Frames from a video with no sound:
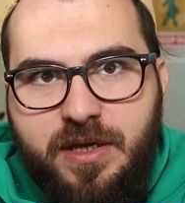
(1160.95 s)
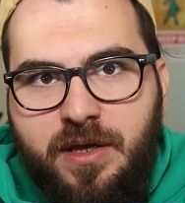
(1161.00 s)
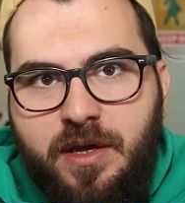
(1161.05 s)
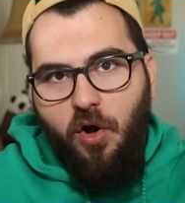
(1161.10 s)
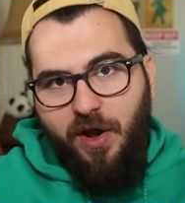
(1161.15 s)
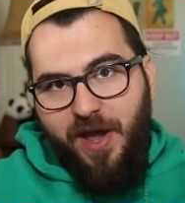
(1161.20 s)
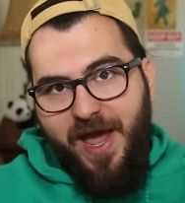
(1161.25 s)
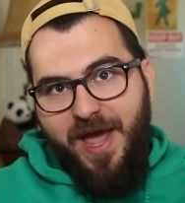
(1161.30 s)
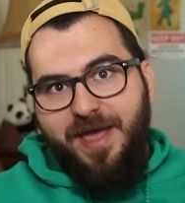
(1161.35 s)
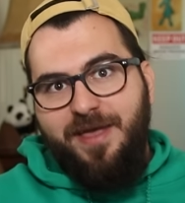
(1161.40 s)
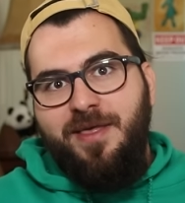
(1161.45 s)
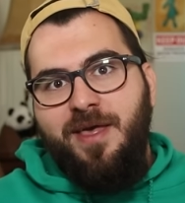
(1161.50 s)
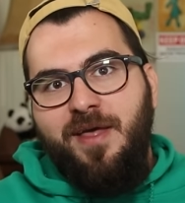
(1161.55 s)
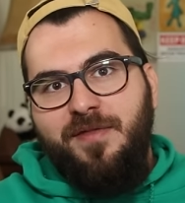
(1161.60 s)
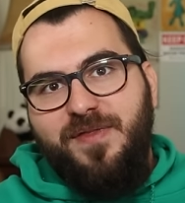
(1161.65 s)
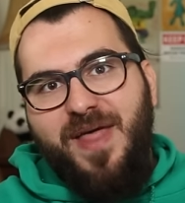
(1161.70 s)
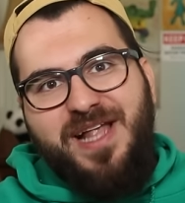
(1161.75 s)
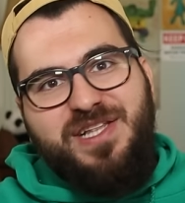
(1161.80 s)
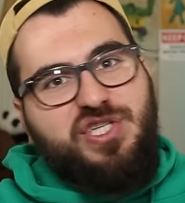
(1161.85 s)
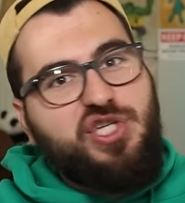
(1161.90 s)
Okay,
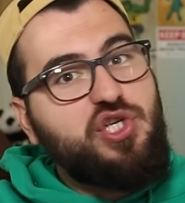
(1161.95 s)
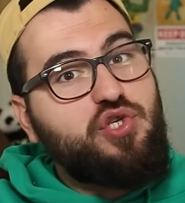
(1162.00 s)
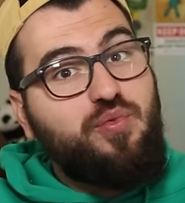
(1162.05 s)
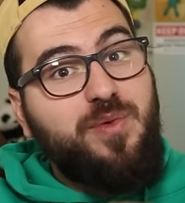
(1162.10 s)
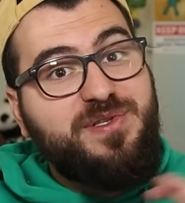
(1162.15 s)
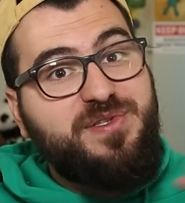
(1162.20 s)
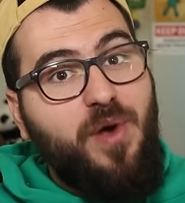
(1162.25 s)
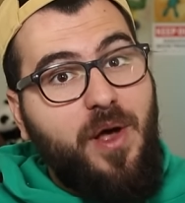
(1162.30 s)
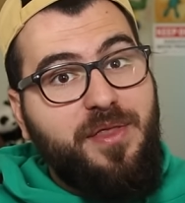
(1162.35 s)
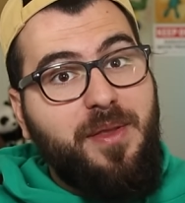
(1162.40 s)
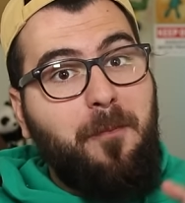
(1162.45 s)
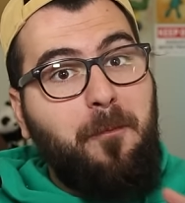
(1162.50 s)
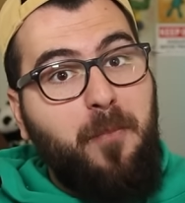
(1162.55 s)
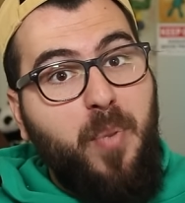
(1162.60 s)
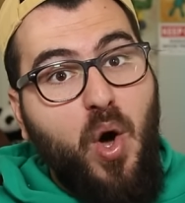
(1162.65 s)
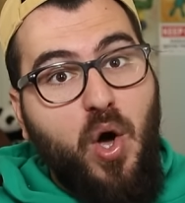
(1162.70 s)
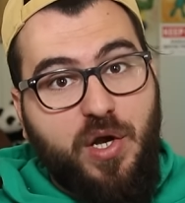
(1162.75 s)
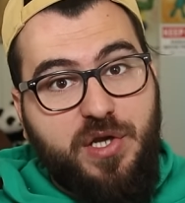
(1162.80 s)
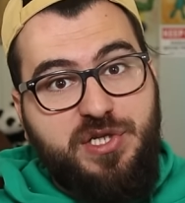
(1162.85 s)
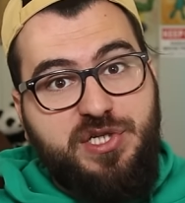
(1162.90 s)
that's just what's on the
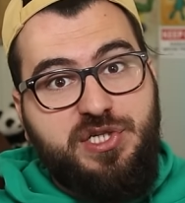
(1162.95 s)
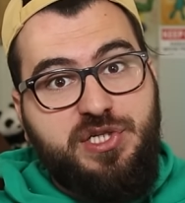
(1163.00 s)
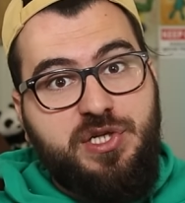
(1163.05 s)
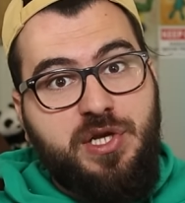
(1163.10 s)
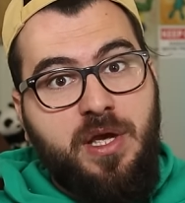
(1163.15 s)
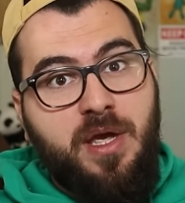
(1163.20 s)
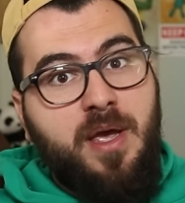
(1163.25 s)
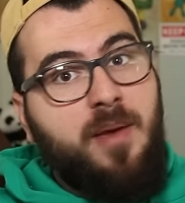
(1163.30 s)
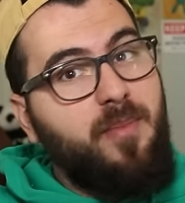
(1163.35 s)
books.